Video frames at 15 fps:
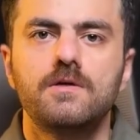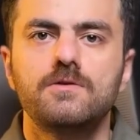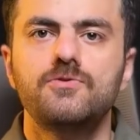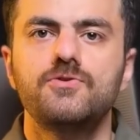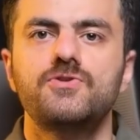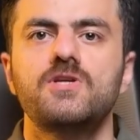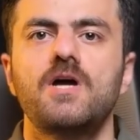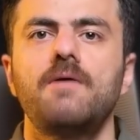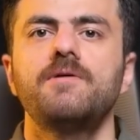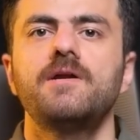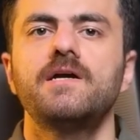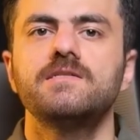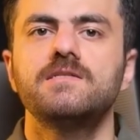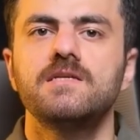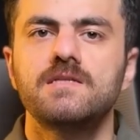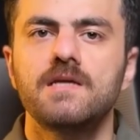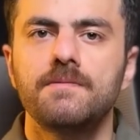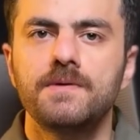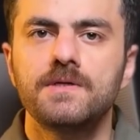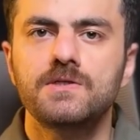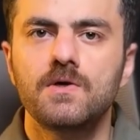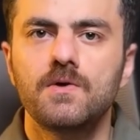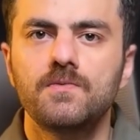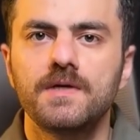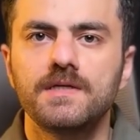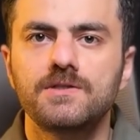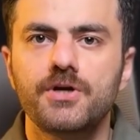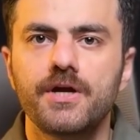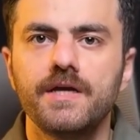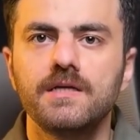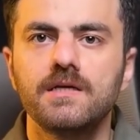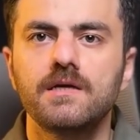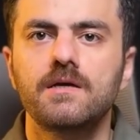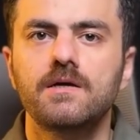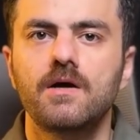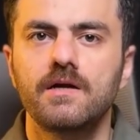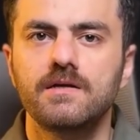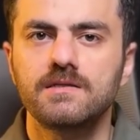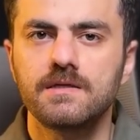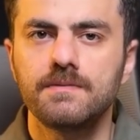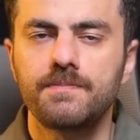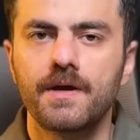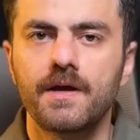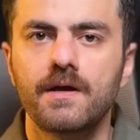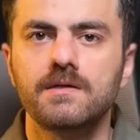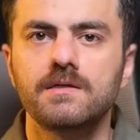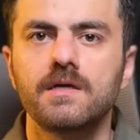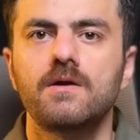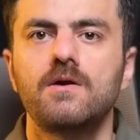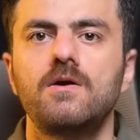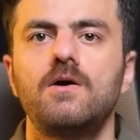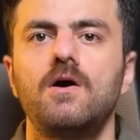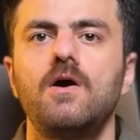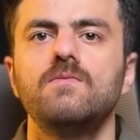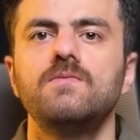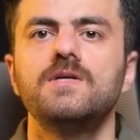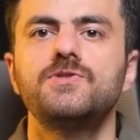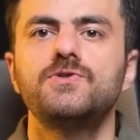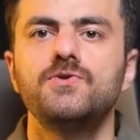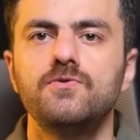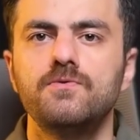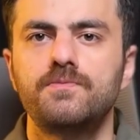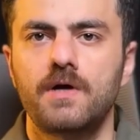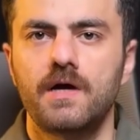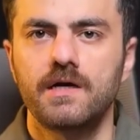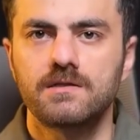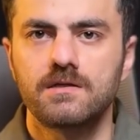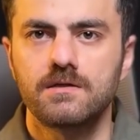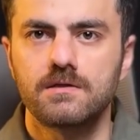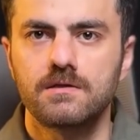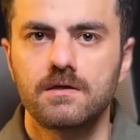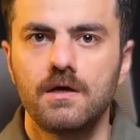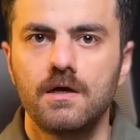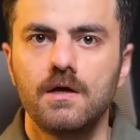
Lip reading: To summarize this episode, when trading a currency pair, there are always two prices.